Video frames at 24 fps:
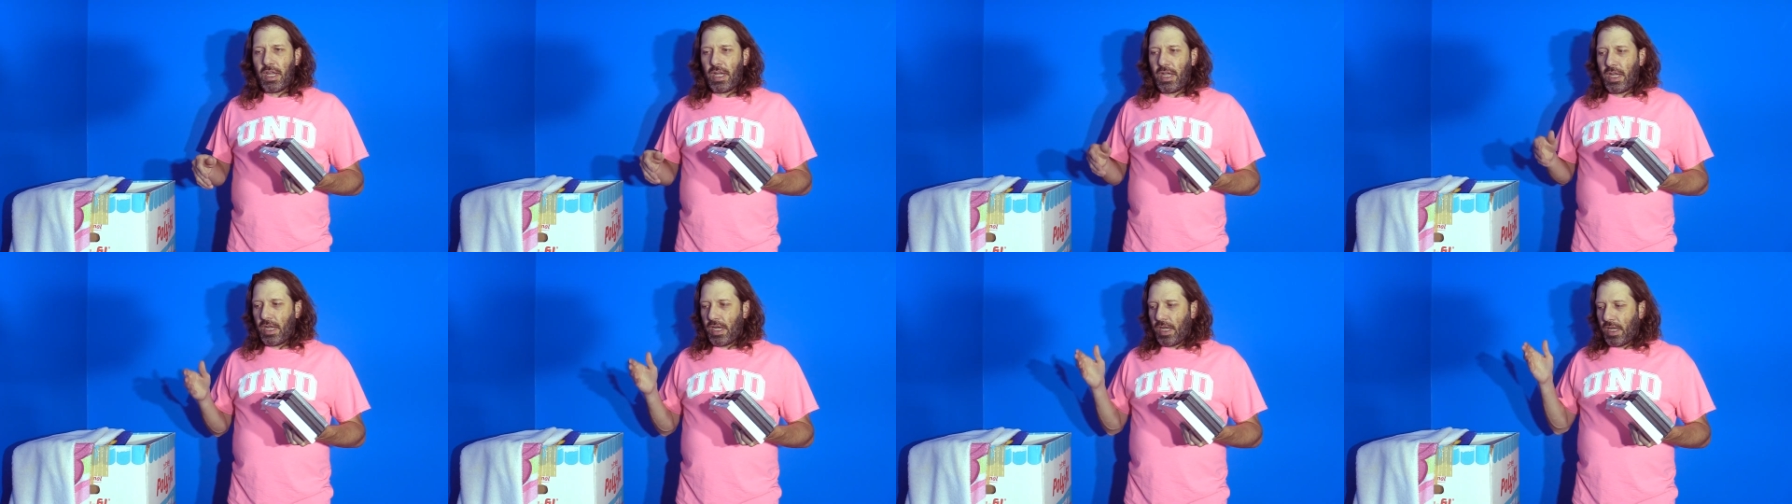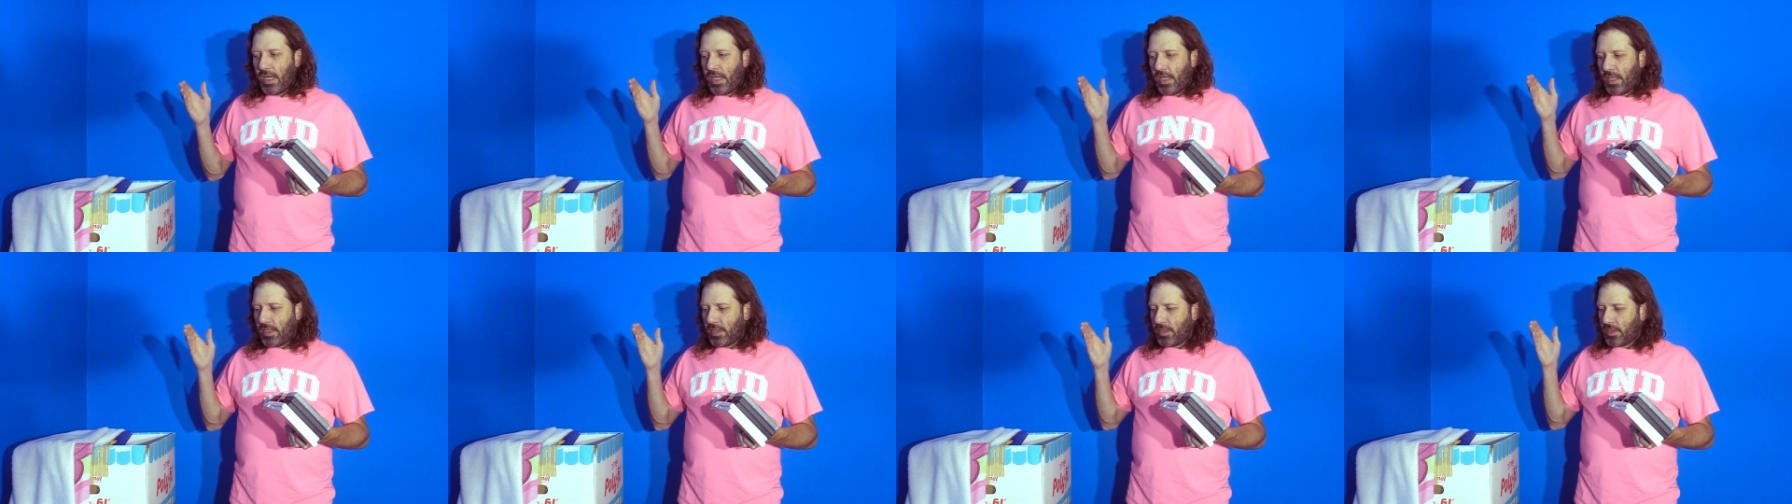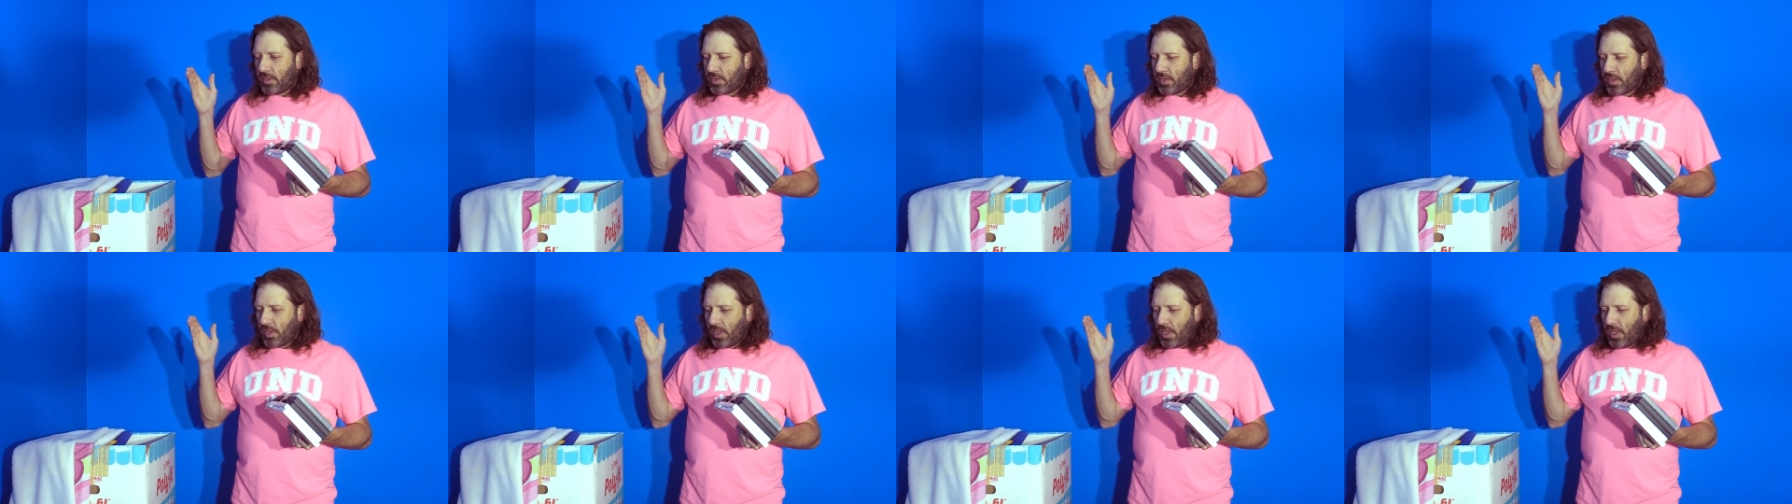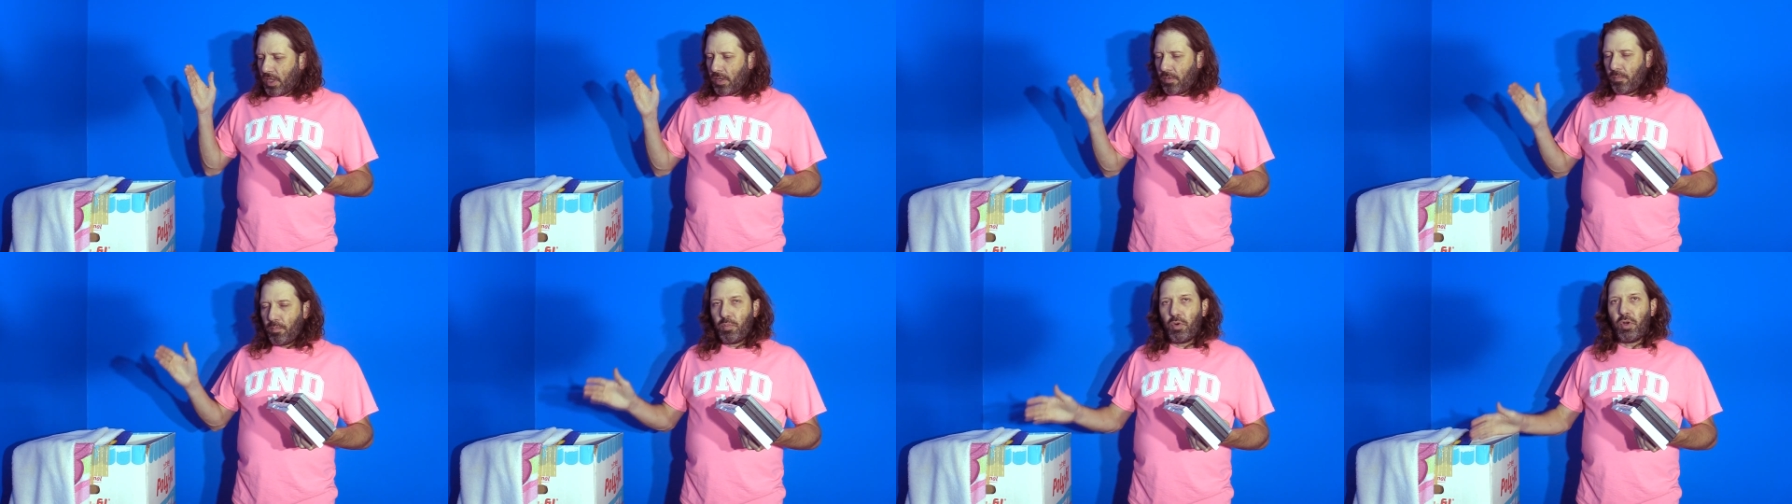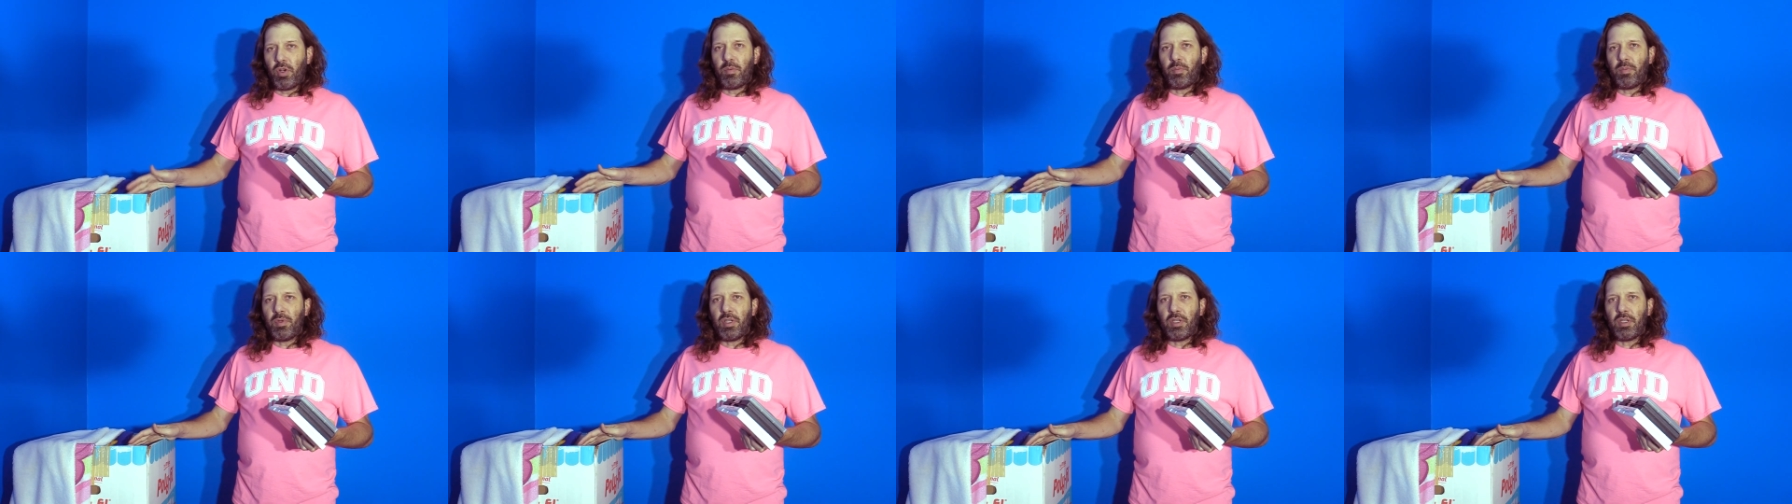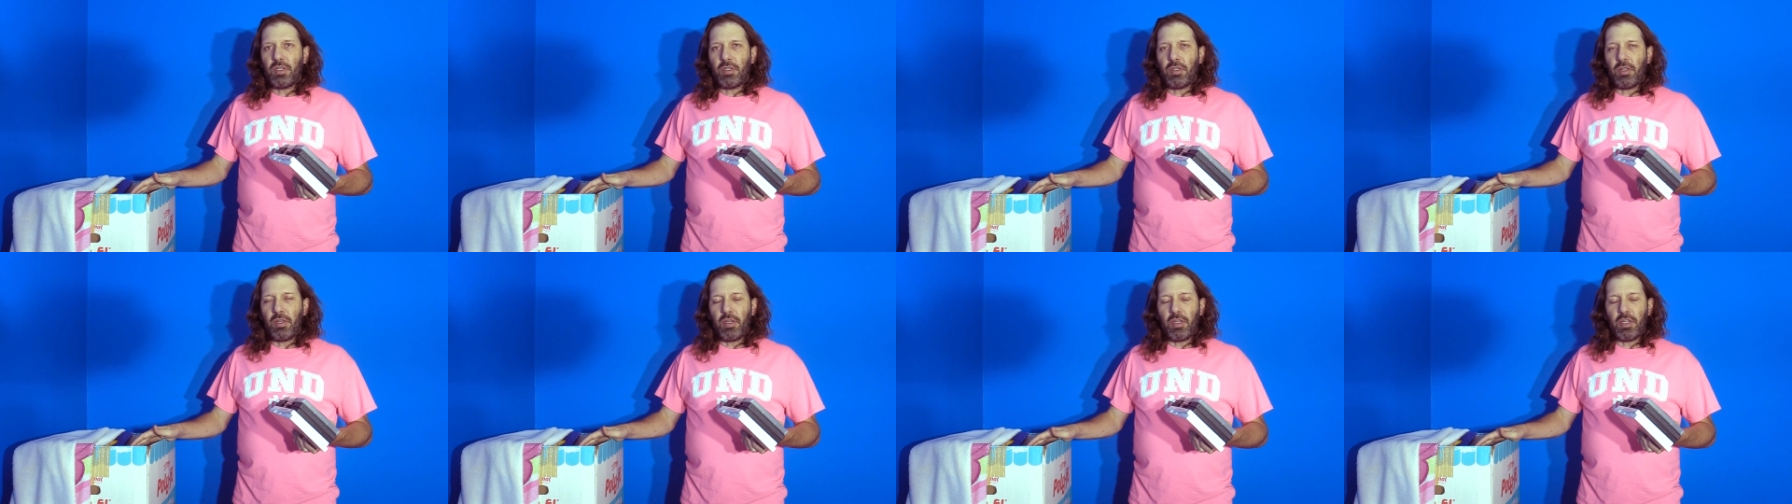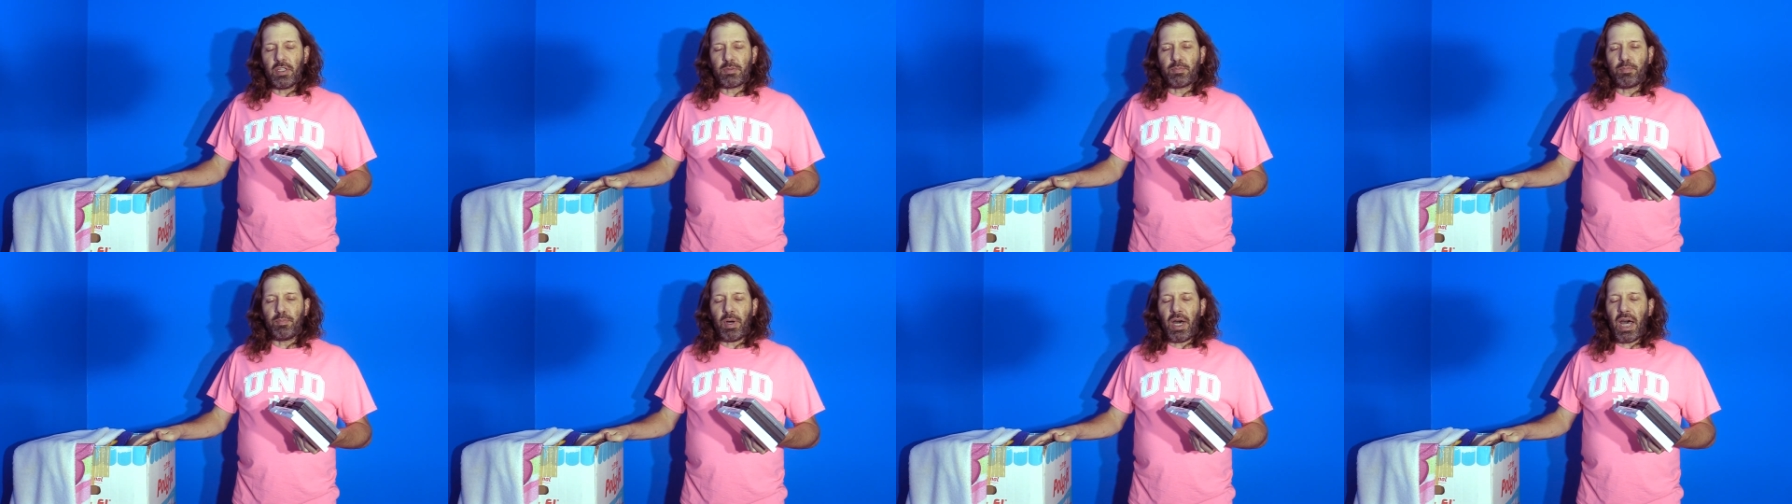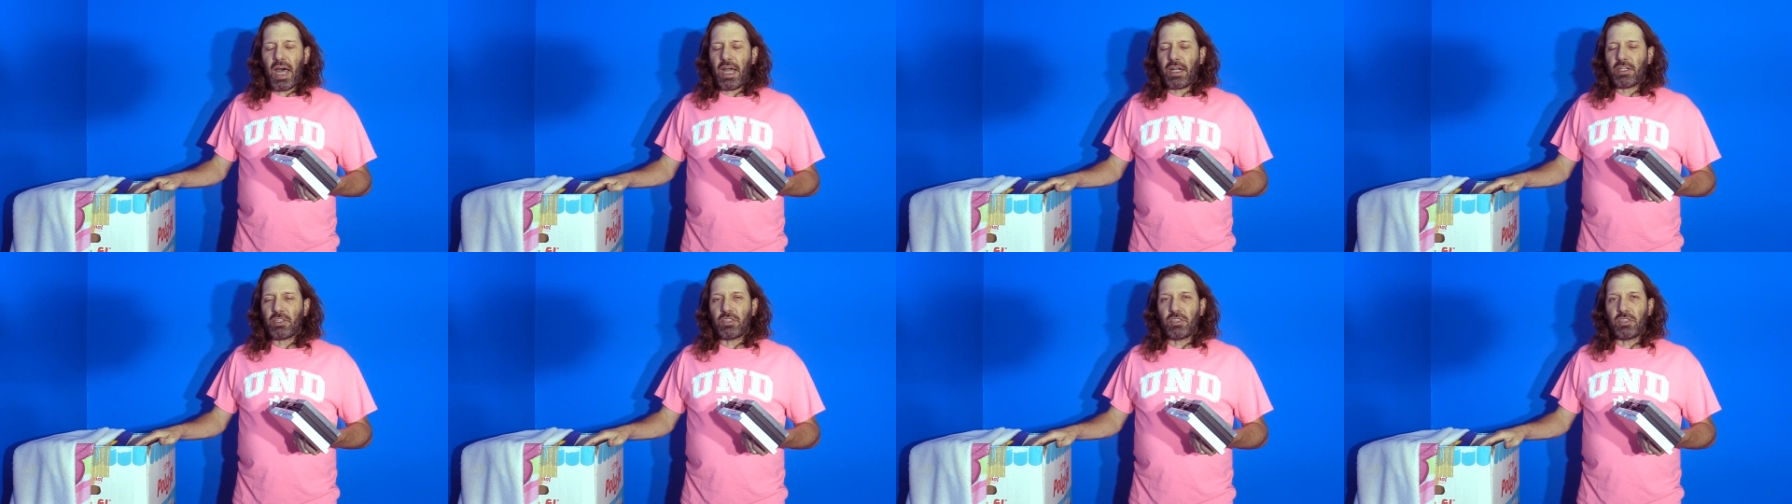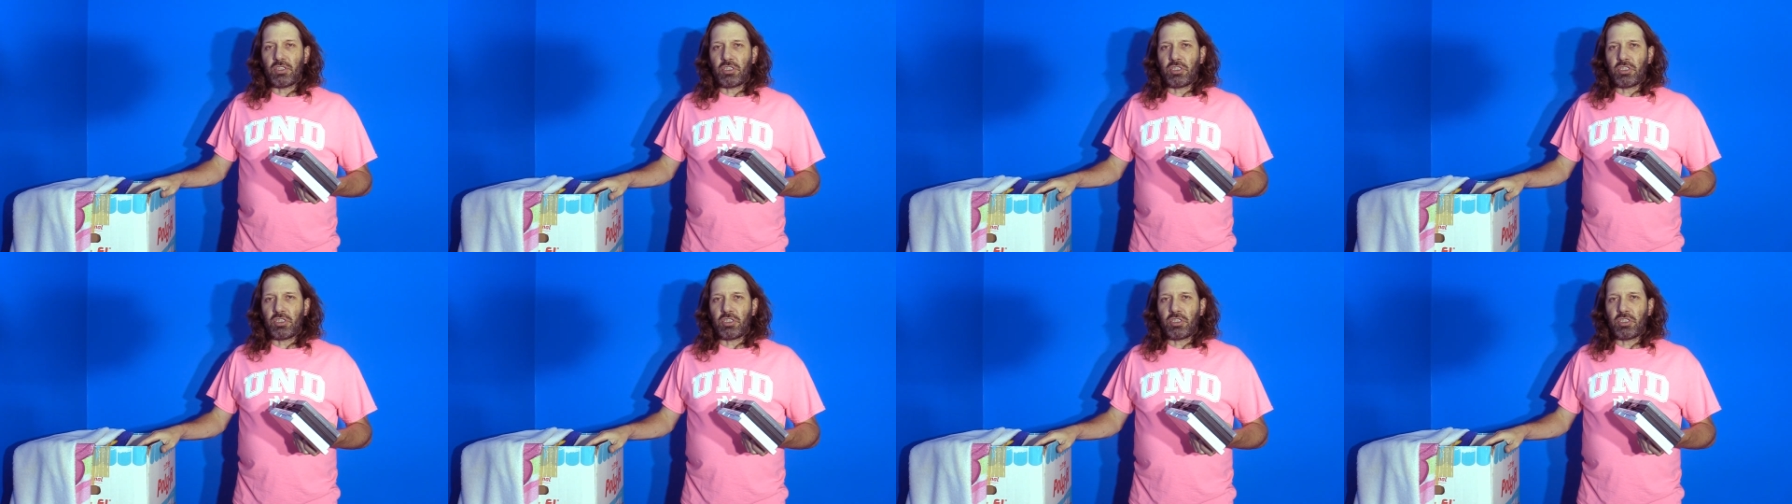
and put them in this box,